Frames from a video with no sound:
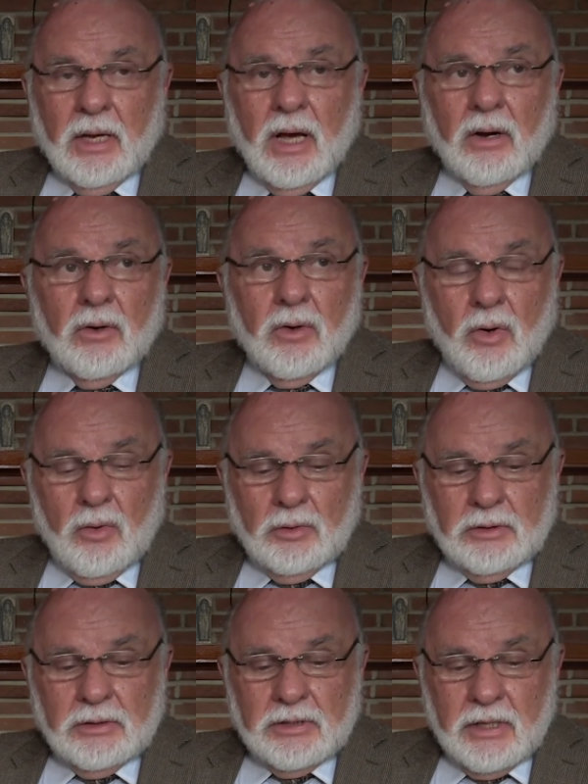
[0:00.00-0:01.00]
How
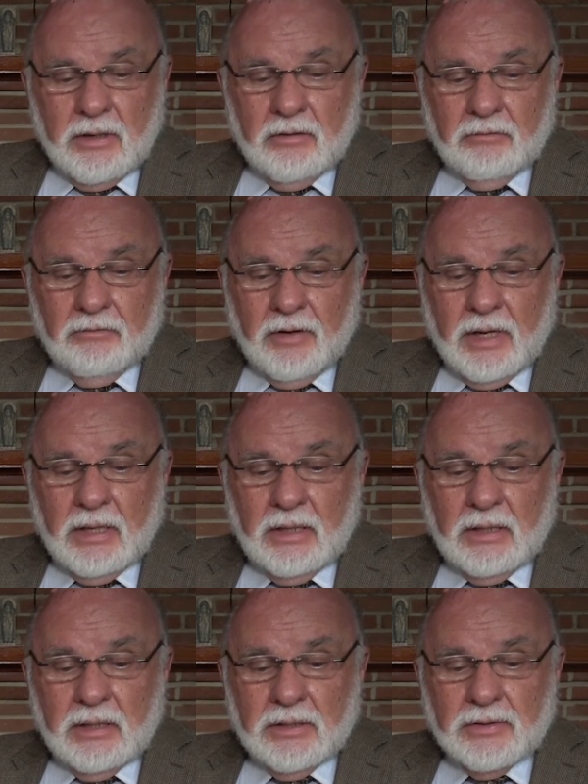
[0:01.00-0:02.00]
cold and
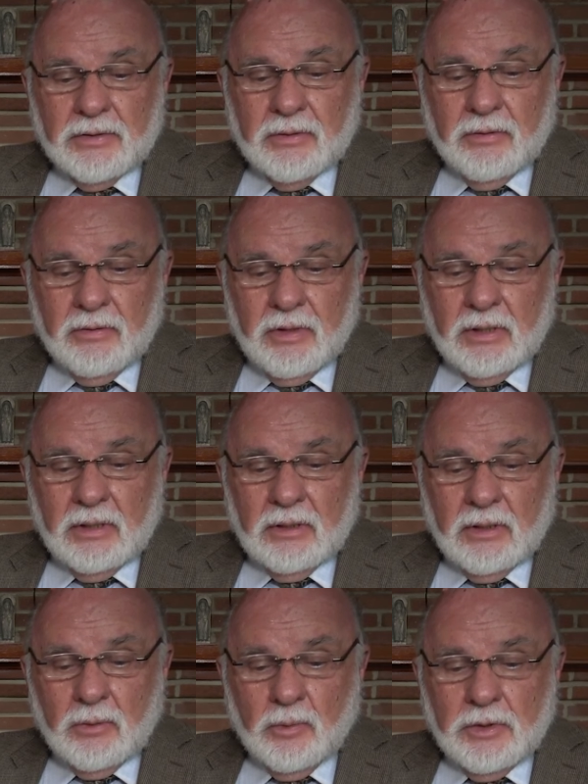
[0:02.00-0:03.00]
terrifying it is to
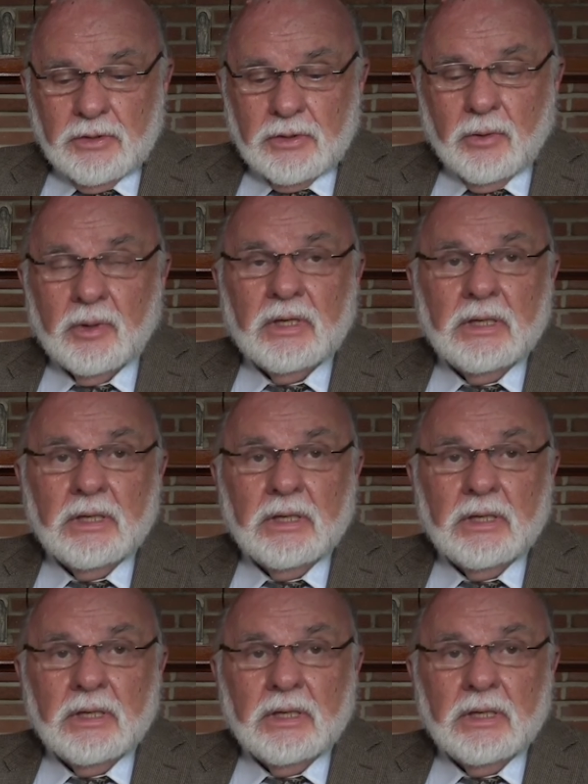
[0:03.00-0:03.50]
think that we so